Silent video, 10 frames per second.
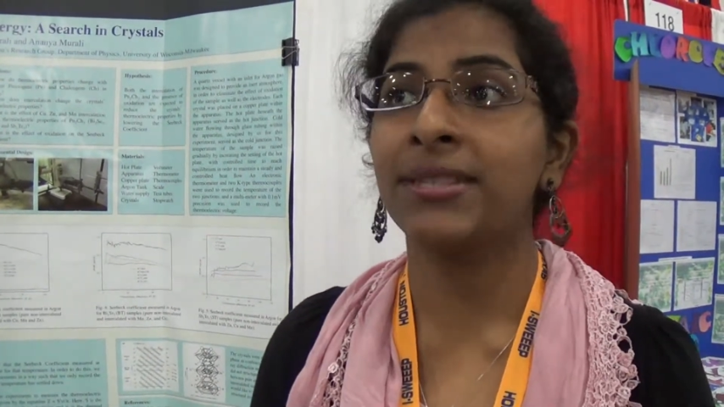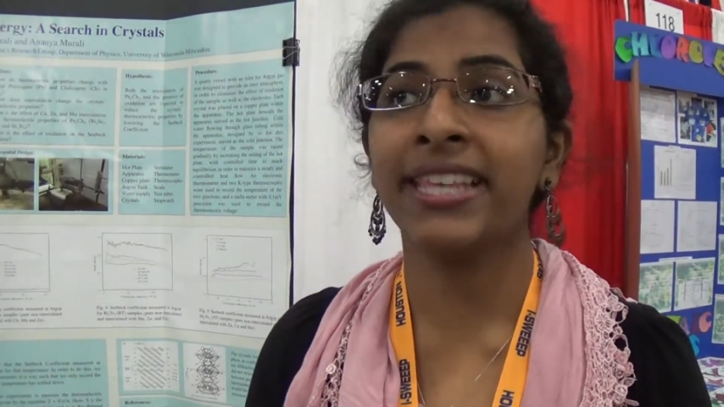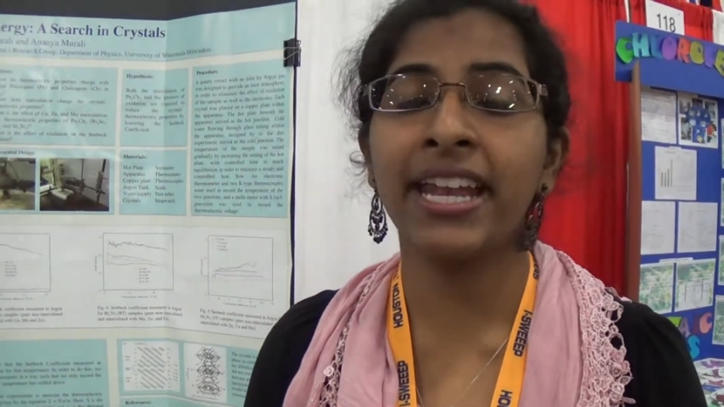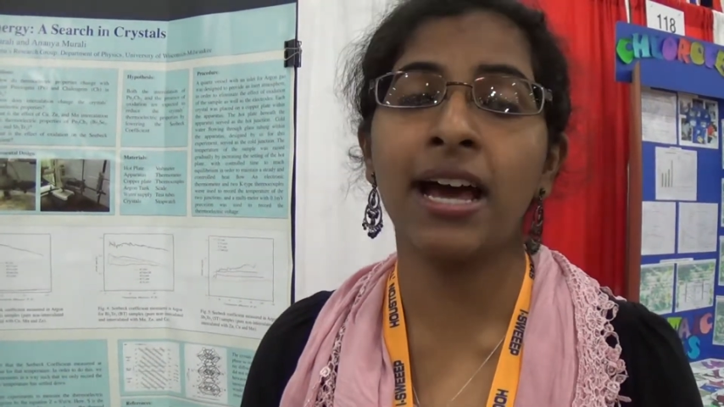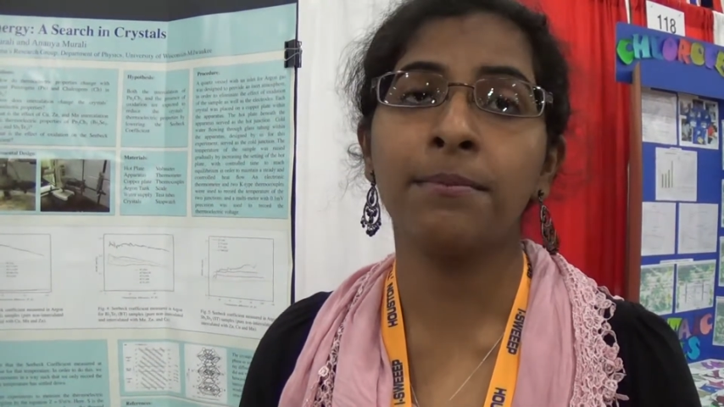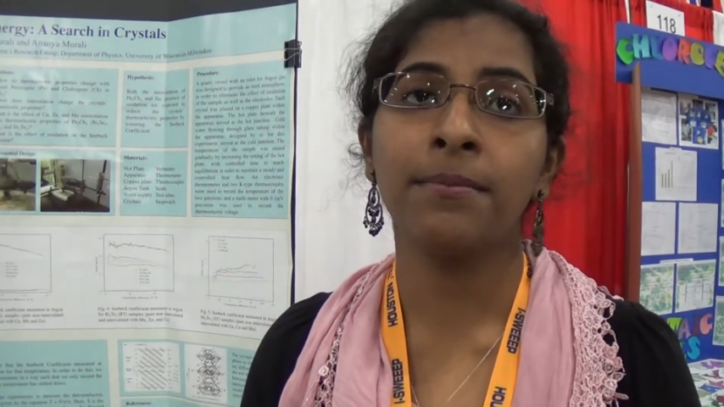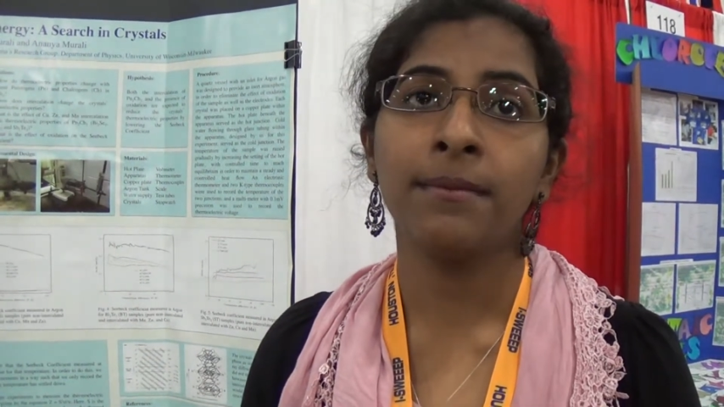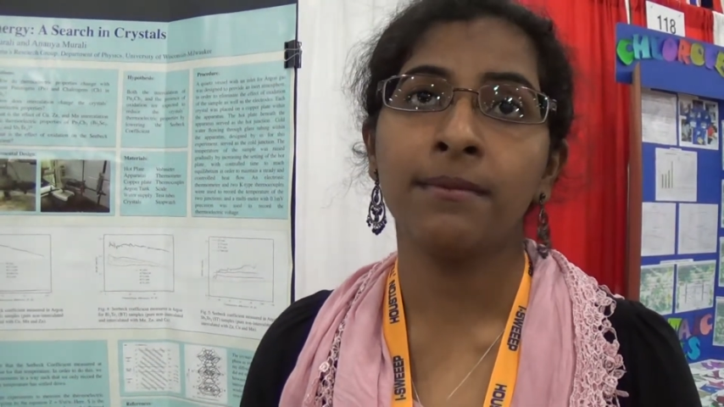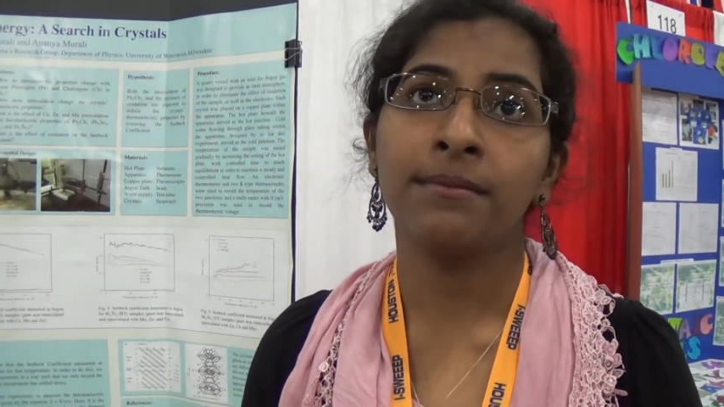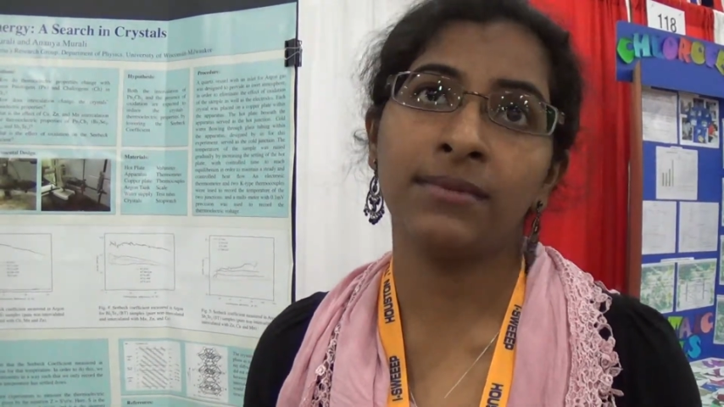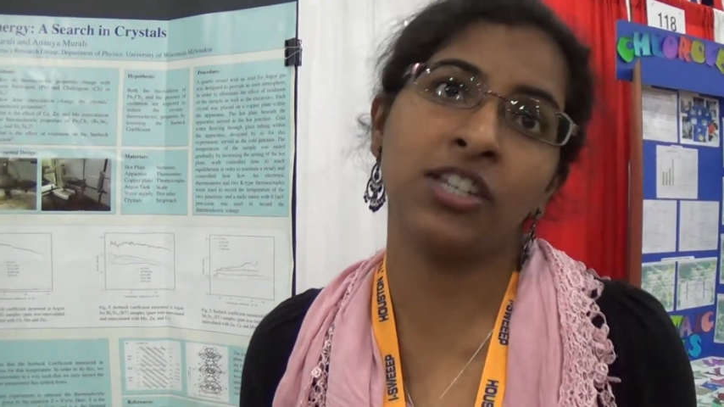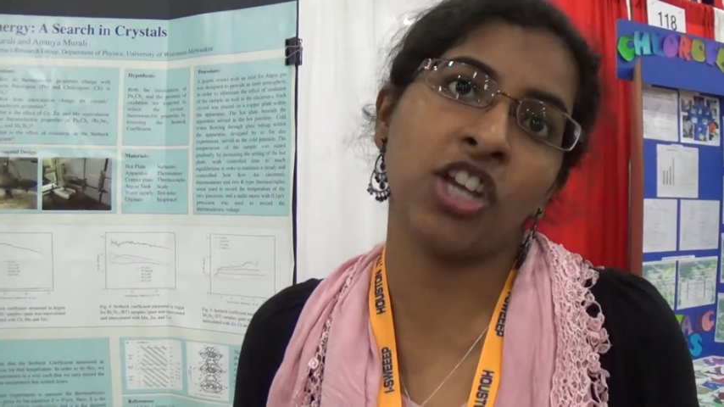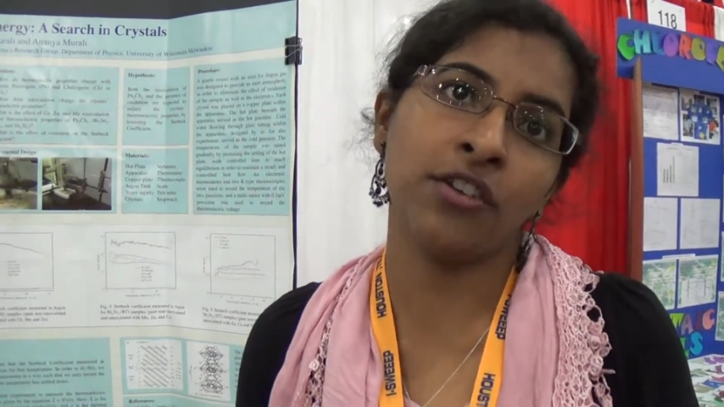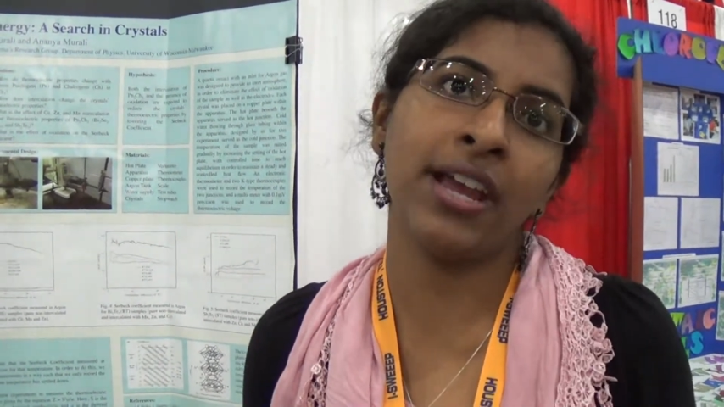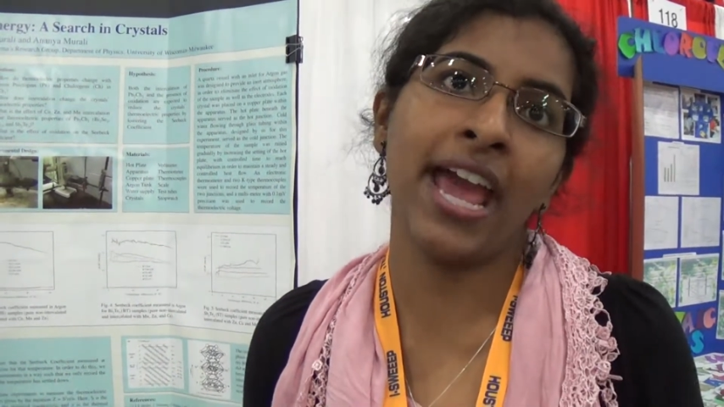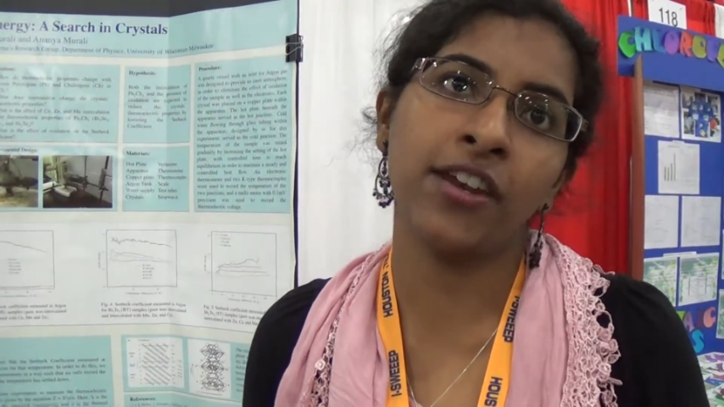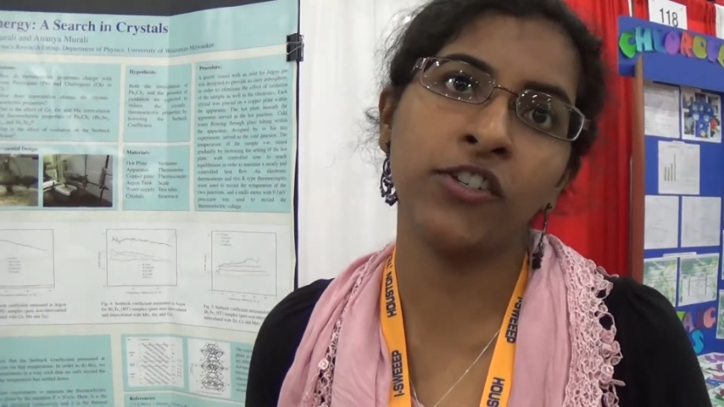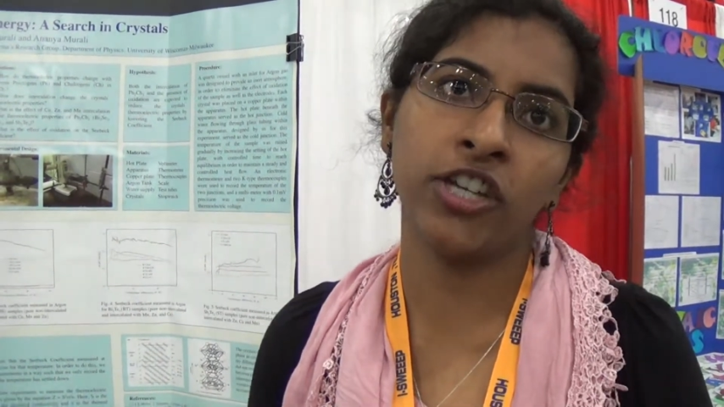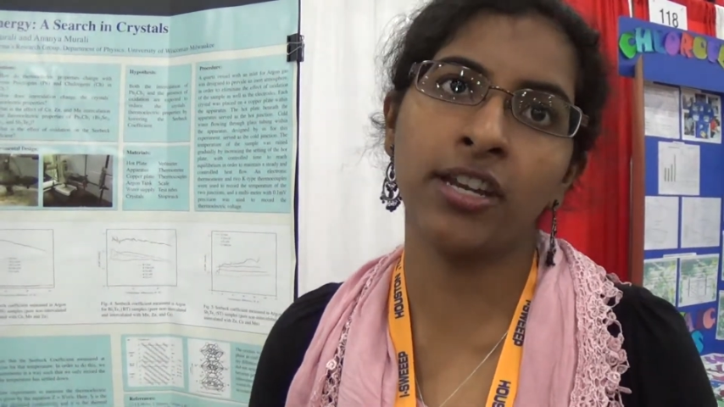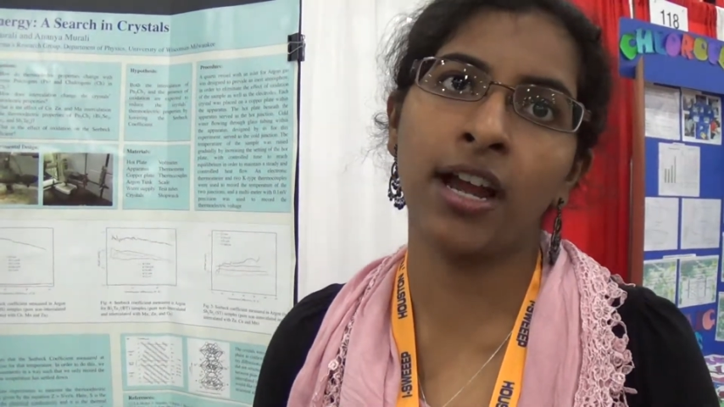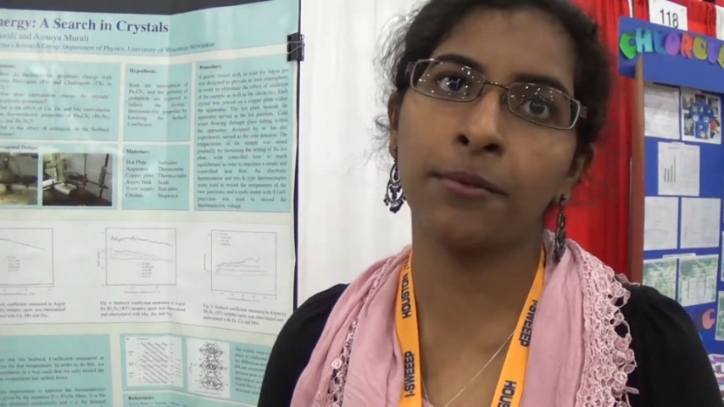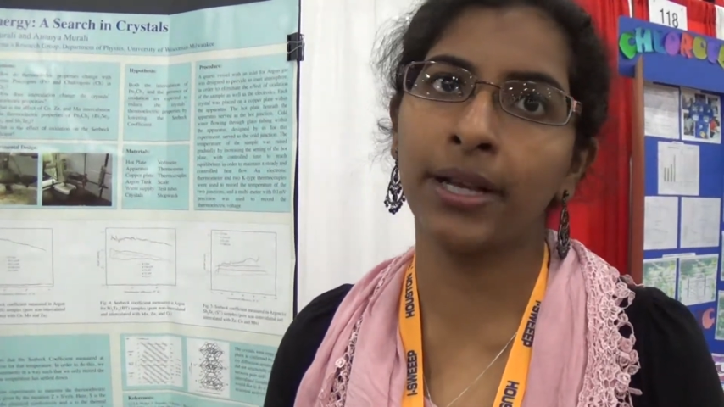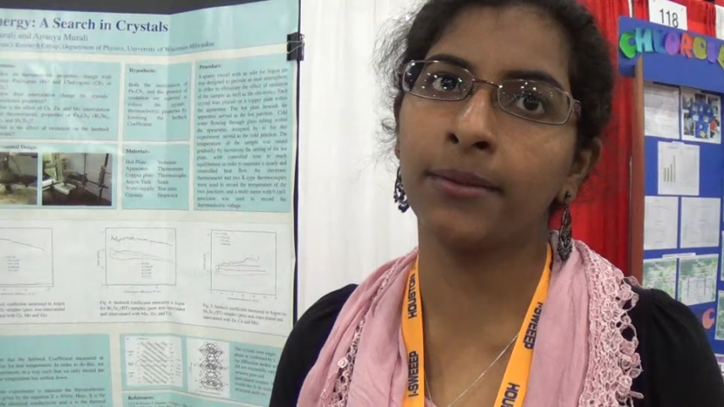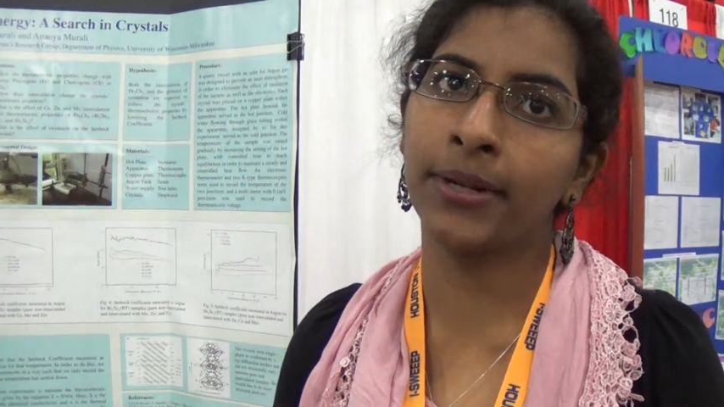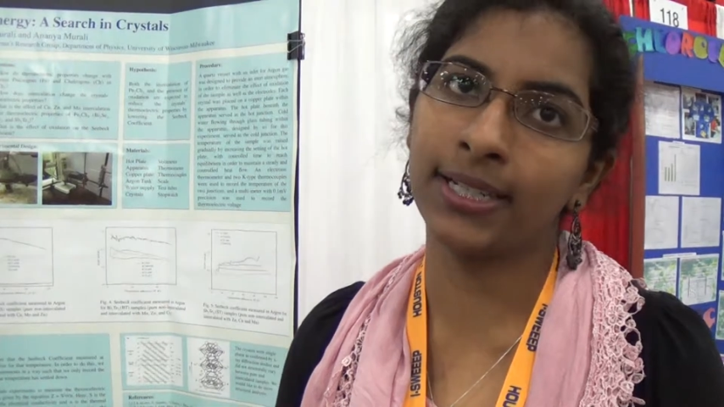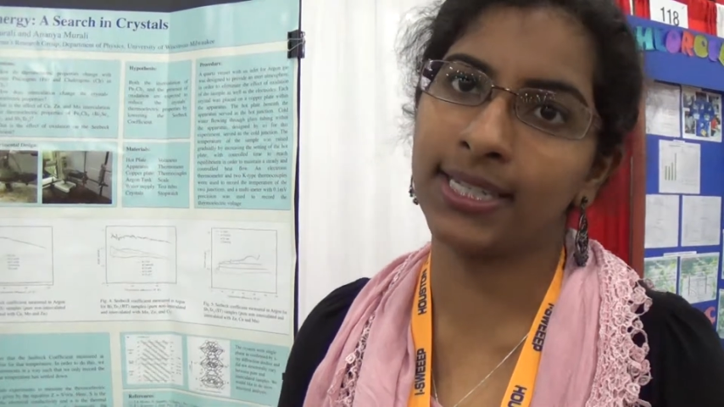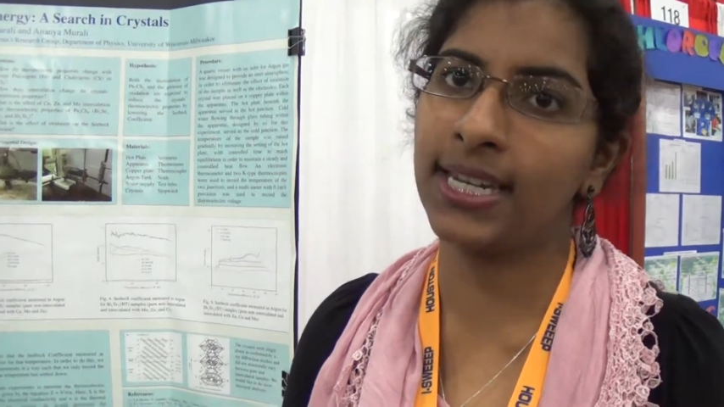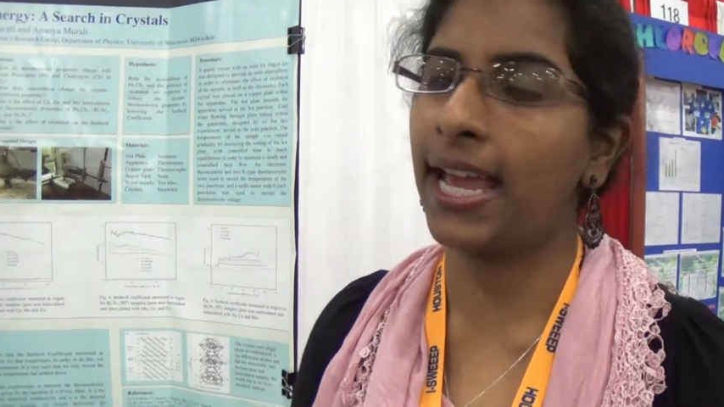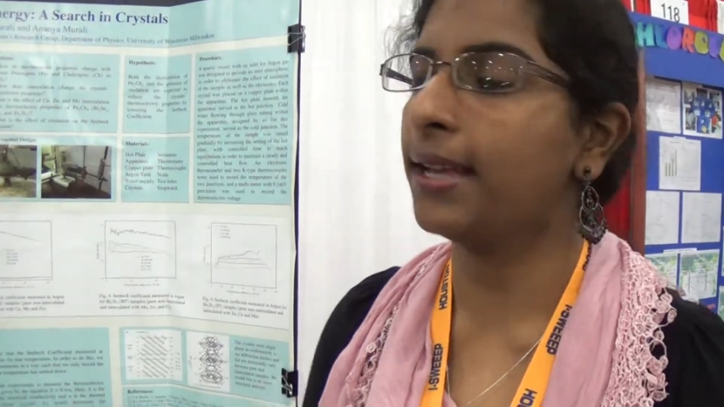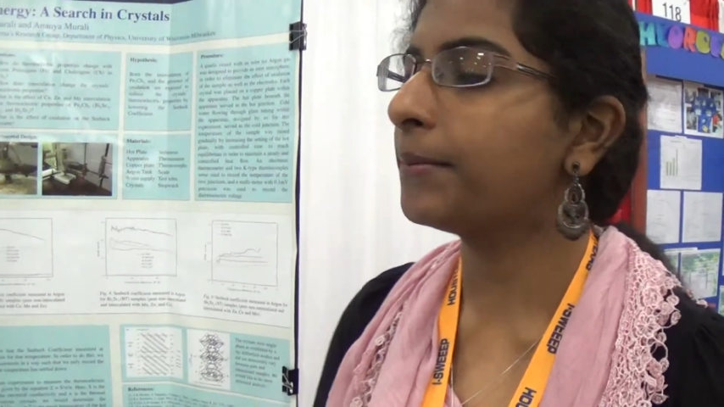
setup to generate energy in our real world today.